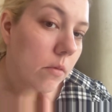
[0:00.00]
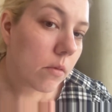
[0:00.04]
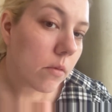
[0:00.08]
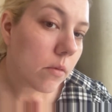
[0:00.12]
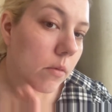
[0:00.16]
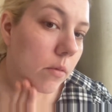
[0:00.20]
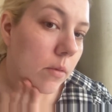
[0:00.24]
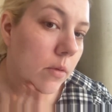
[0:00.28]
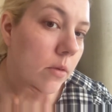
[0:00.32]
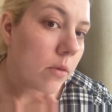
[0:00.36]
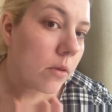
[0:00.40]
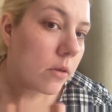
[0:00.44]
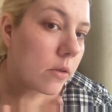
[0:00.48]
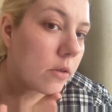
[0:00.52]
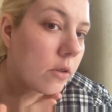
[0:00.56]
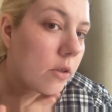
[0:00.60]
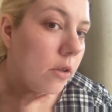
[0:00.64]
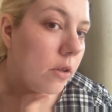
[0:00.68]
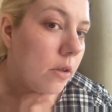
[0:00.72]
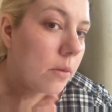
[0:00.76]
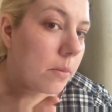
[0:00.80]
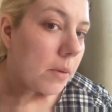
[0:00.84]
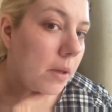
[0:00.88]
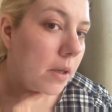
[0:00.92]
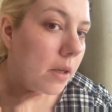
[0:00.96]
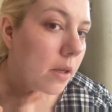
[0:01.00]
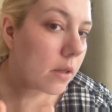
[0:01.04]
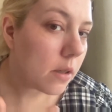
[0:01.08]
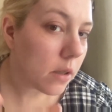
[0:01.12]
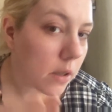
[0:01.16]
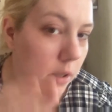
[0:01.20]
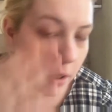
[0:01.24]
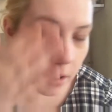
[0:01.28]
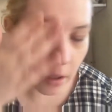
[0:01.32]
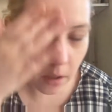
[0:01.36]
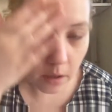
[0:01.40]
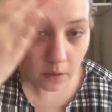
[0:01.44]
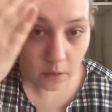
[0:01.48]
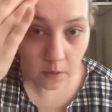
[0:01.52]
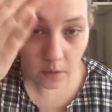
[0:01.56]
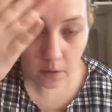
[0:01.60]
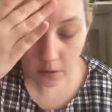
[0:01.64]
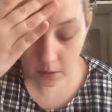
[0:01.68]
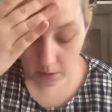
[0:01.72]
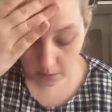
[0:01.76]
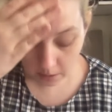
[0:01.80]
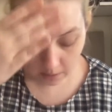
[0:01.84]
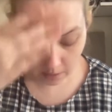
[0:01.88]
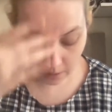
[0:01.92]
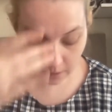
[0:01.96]
It's not too bad, I guess.
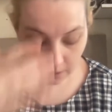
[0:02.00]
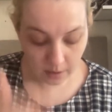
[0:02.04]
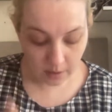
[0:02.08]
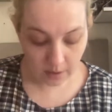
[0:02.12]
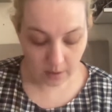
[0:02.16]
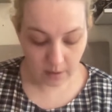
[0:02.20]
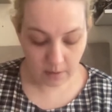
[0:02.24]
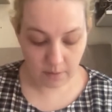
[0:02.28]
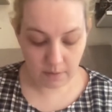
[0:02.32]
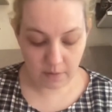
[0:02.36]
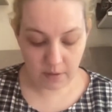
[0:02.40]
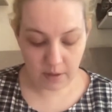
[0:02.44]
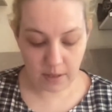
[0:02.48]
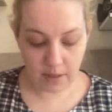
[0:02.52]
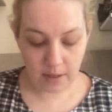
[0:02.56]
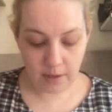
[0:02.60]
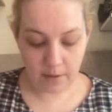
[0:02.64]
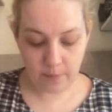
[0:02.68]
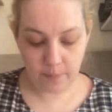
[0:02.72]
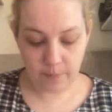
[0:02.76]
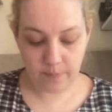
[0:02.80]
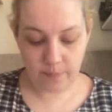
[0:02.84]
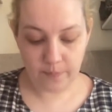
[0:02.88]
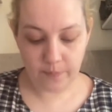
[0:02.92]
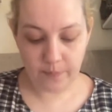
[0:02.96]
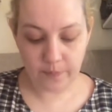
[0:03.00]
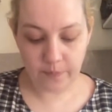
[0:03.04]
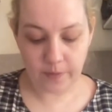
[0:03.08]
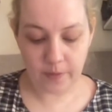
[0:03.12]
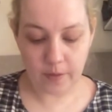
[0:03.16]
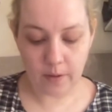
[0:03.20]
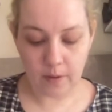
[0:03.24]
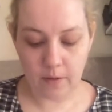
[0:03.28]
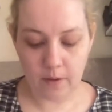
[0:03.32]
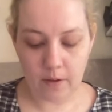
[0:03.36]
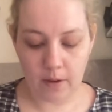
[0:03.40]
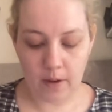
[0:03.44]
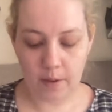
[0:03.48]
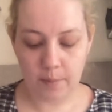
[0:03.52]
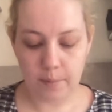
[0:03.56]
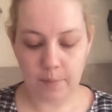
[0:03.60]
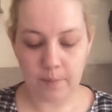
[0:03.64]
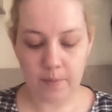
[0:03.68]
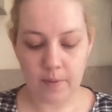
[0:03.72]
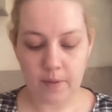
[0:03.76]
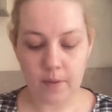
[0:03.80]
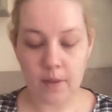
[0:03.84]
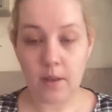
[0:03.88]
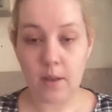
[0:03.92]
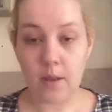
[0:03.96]
Feeling? Right.
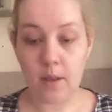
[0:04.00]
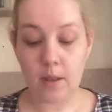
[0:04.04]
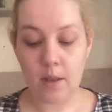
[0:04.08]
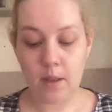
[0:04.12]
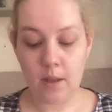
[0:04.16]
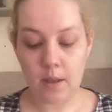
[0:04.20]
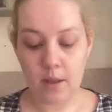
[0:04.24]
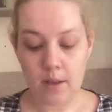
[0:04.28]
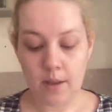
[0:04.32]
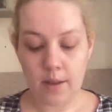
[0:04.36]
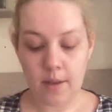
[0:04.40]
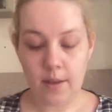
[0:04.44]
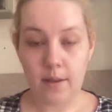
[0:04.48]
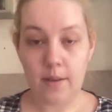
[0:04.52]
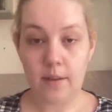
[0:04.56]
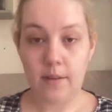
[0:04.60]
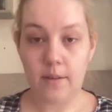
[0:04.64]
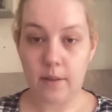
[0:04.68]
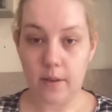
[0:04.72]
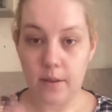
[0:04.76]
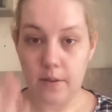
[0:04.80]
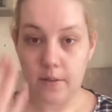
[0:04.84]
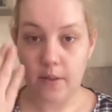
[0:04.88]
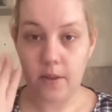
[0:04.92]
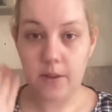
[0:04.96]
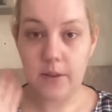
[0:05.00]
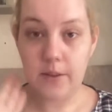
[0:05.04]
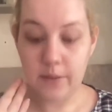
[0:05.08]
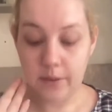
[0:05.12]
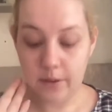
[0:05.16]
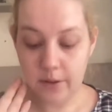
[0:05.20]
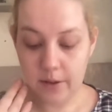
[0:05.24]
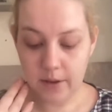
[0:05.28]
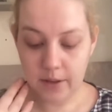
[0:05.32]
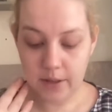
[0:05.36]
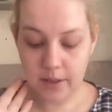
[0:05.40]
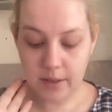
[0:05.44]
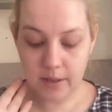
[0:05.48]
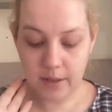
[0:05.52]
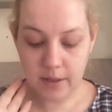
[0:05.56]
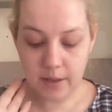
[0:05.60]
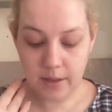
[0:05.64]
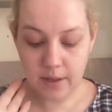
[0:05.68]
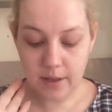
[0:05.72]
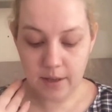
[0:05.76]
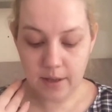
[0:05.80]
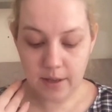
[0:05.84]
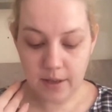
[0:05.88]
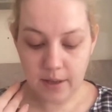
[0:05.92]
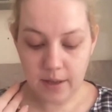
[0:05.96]
So this side
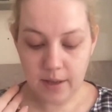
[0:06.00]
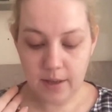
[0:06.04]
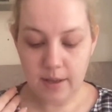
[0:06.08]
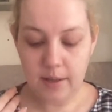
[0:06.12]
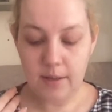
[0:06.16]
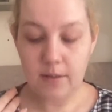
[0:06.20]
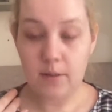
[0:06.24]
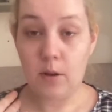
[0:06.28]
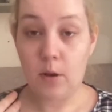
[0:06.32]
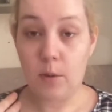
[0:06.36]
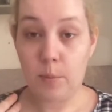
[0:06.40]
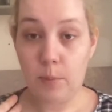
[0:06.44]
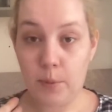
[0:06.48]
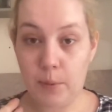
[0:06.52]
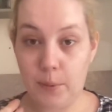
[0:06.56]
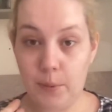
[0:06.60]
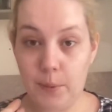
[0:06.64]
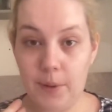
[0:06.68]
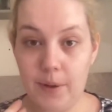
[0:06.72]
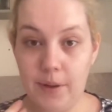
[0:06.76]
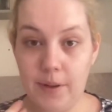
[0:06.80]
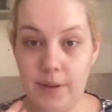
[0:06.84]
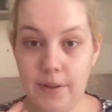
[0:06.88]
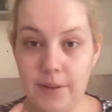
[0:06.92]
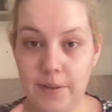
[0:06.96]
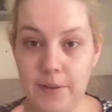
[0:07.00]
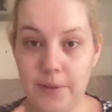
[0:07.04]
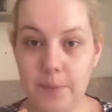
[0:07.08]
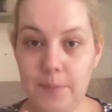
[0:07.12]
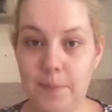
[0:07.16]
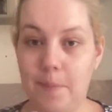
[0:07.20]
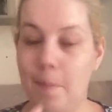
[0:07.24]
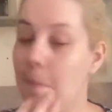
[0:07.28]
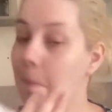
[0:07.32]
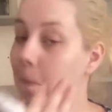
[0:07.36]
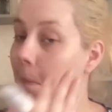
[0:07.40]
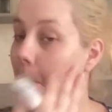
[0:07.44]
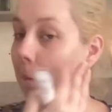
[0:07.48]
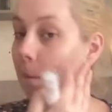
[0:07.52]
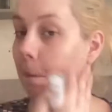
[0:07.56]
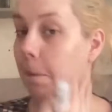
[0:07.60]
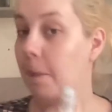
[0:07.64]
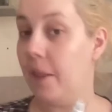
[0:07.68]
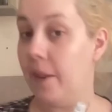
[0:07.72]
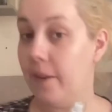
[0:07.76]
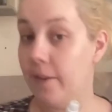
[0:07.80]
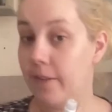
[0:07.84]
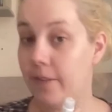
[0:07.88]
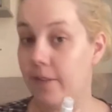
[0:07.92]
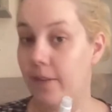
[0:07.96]
is our Poreless.
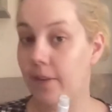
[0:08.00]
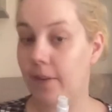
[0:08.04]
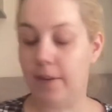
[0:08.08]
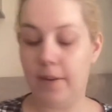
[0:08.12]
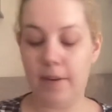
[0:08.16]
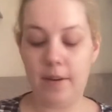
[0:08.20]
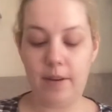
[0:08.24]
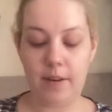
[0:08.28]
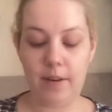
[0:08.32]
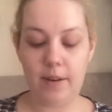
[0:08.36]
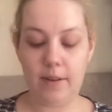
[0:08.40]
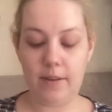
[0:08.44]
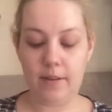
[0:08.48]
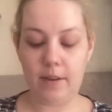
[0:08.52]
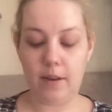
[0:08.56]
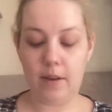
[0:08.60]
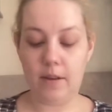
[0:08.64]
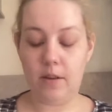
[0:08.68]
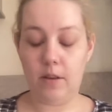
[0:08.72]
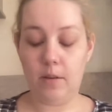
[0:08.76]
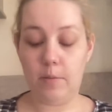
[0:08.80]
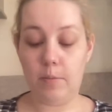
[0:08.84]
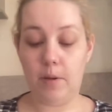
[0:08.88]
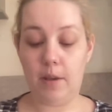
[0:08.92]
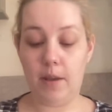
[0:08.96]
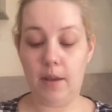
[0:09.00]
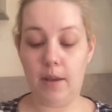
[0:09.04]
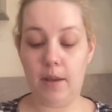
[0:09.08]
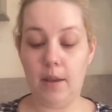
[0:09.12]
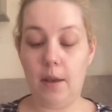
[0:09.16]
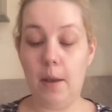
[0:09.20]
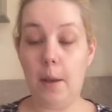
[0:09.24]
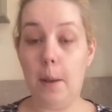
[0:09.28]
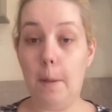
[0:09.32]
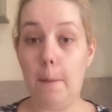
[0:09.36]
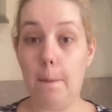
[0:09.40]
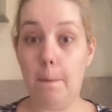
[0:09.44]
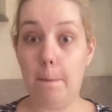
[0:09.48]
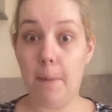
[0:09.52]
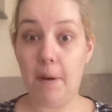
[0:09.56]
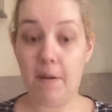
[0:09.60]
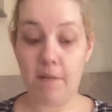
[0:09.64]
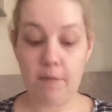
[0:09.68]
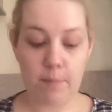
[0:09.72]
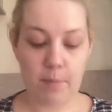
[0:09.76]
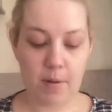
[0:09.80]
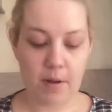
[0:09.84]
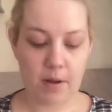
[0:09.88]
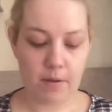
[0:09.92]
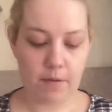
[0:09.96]
This side is going to be
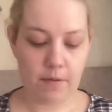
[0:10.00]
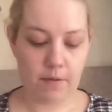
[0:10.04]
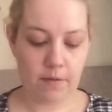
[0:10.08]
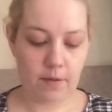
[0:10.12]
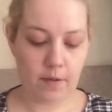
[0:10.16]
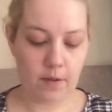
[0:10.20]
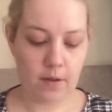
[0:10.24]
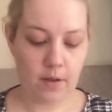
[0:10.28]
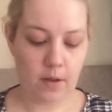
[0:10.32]
Puff.